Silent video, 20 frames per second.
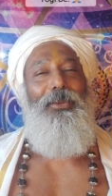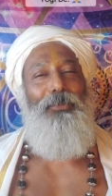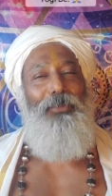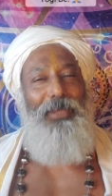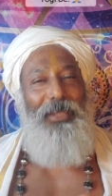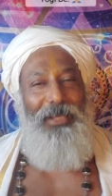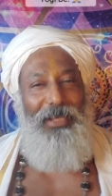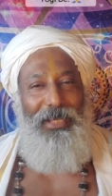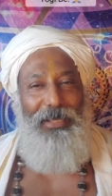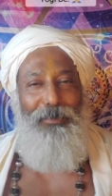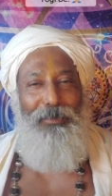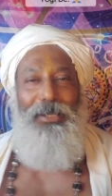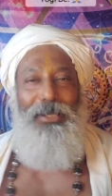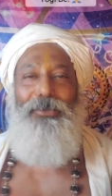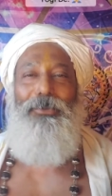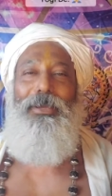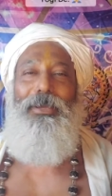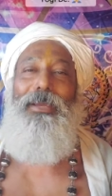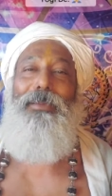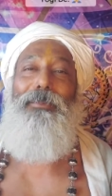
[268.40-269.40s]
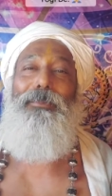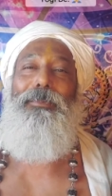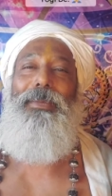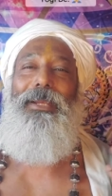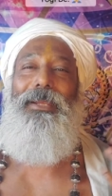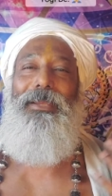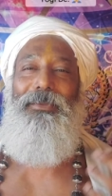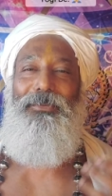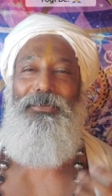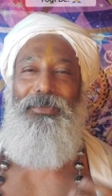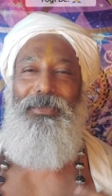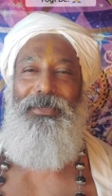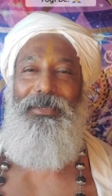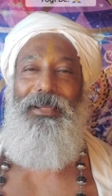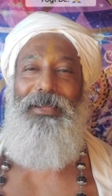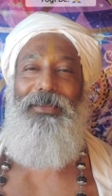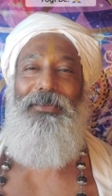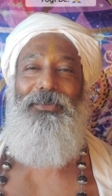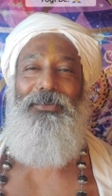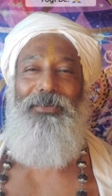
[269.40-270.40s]
We are able to embrace it
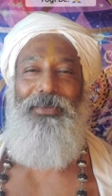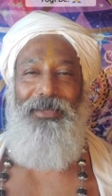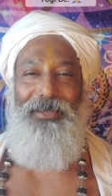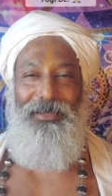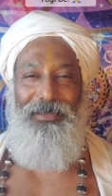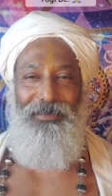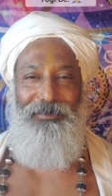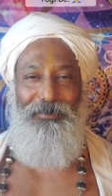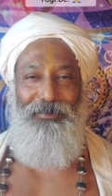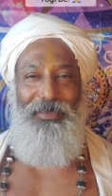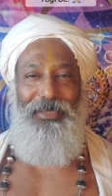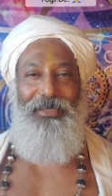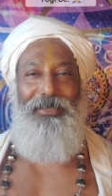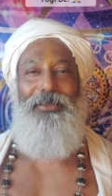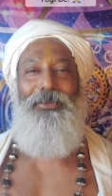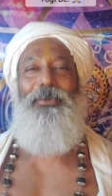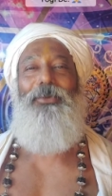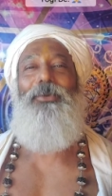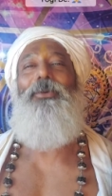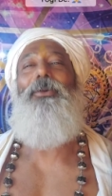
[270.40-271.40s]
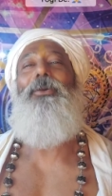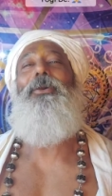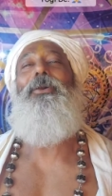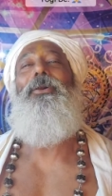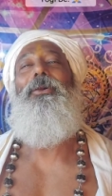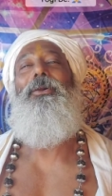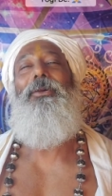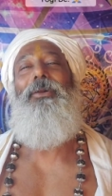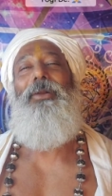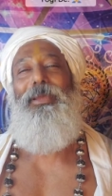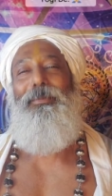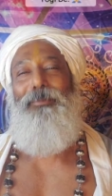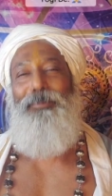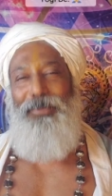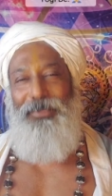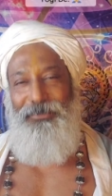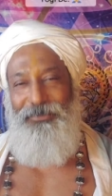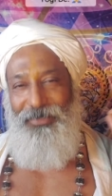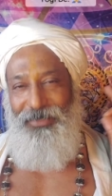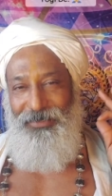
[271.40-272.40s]
and still be the core
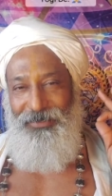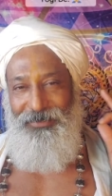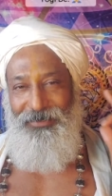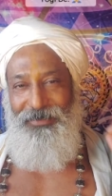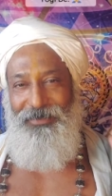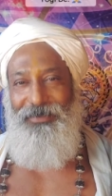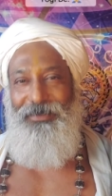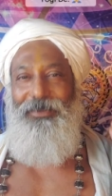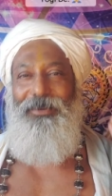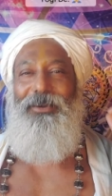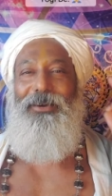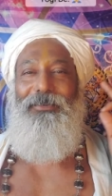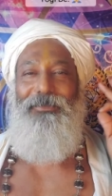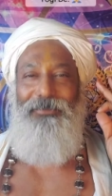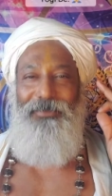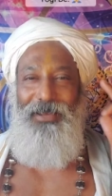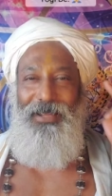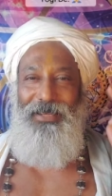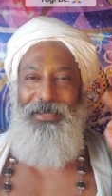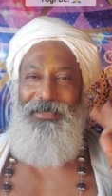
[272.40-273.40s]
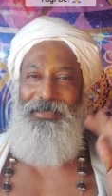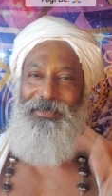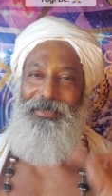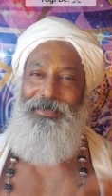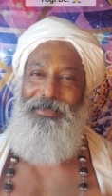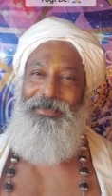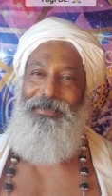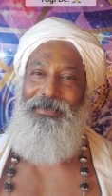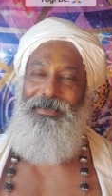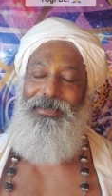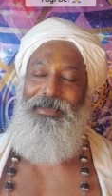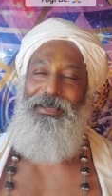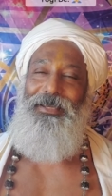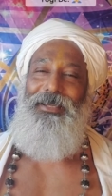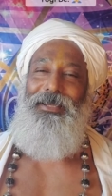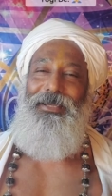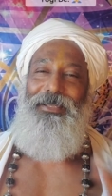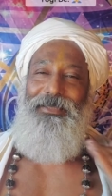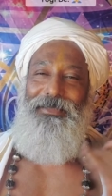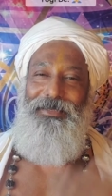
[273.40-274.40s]
epicenter of light.
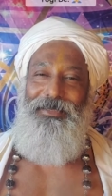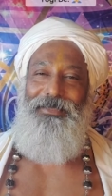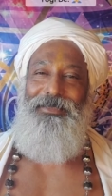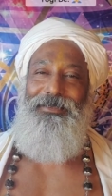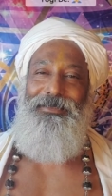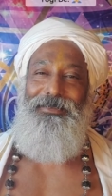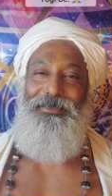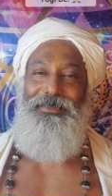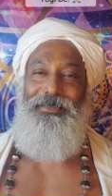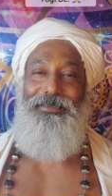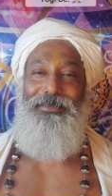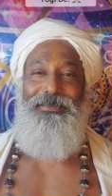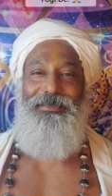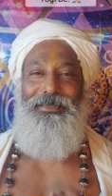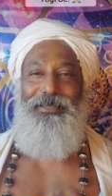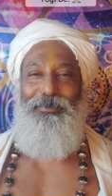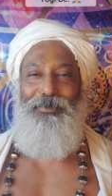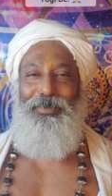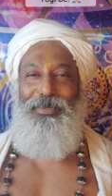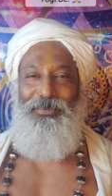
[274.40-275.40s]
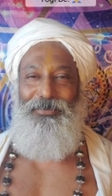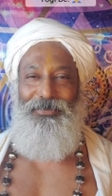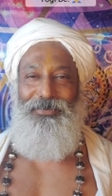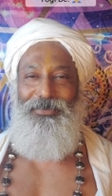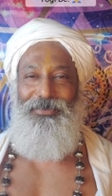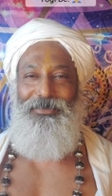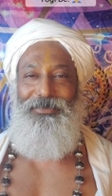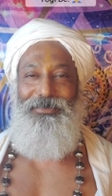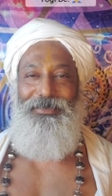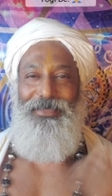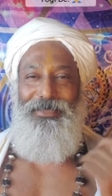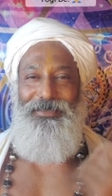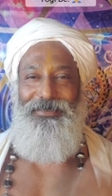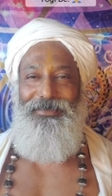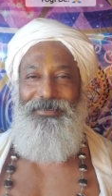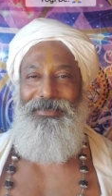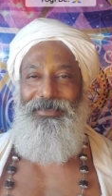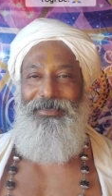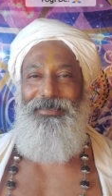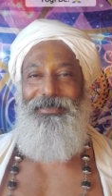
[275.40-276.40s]
This is tapas.
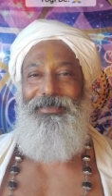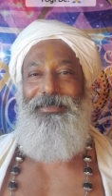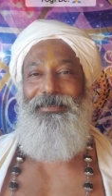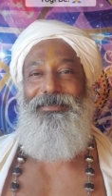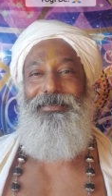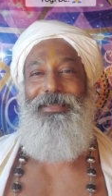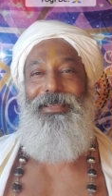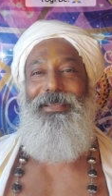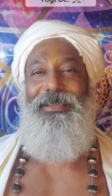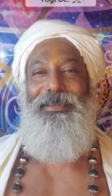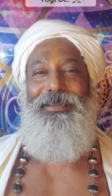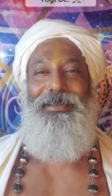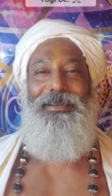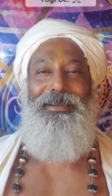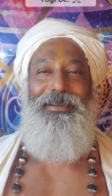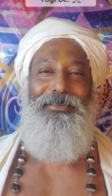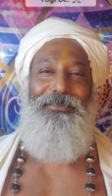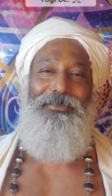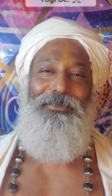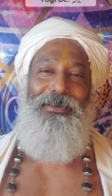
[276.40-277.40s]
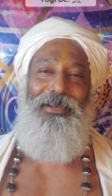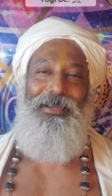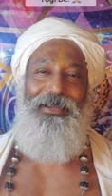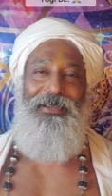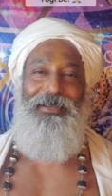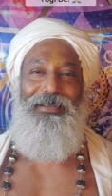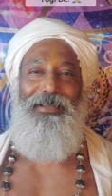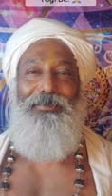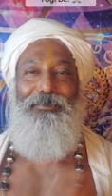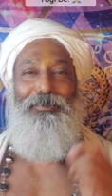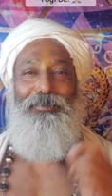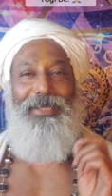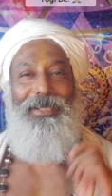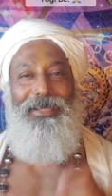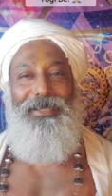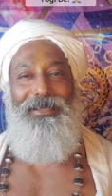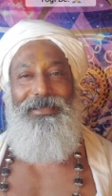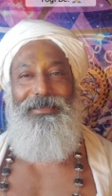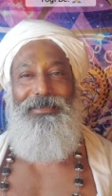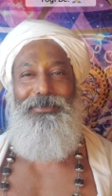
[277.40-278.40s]
This is the sacred fire that
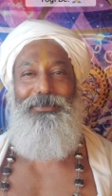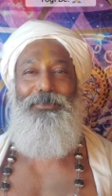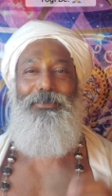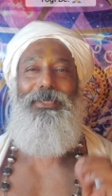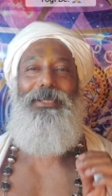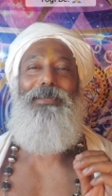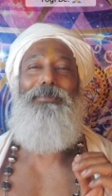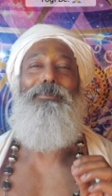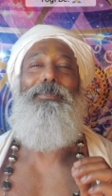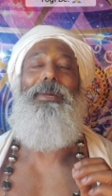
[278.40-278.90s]
begins with